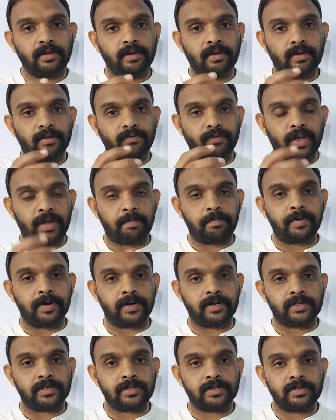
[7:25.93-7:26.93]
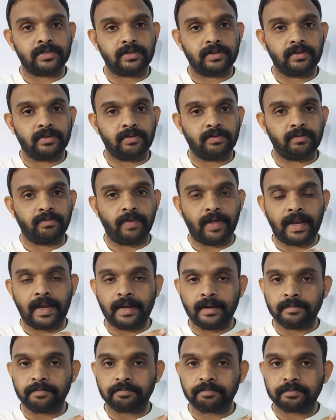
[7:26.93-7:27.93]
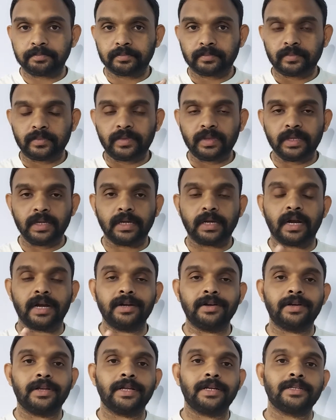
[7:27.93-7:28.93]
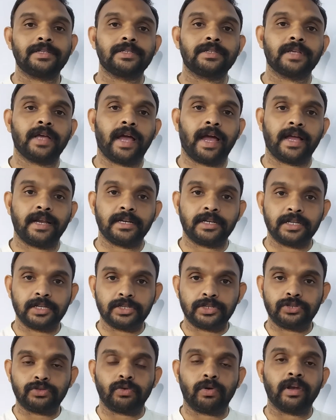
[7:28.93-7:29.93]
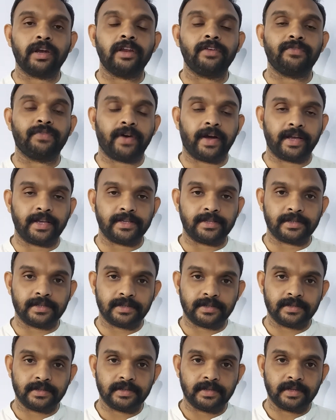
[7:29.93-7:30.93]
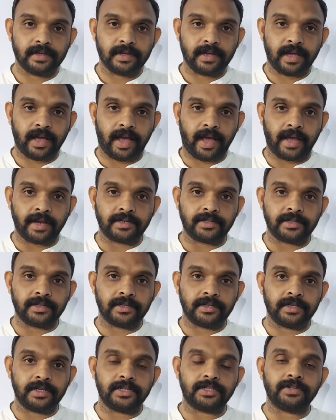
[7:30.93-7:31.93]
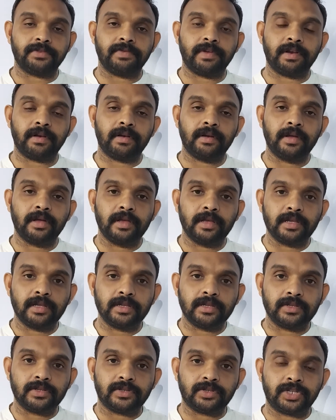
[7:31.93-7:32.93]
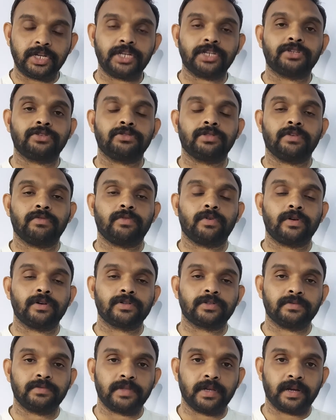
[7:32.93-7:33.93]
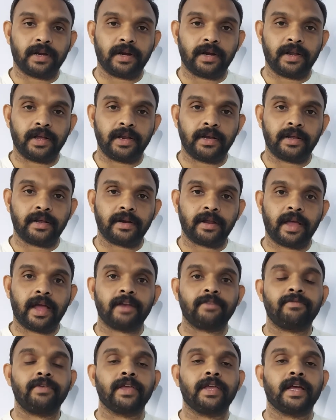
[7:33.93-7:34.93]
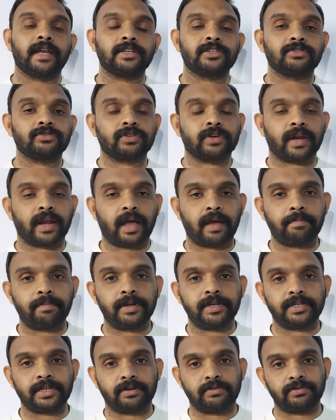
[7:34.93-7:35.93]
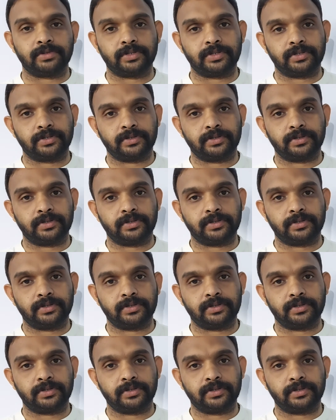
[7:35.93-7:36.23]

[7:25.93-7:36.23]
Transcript: vapors will condense and solidifies, and it will stick to the walls of the container, and we can scrap it out.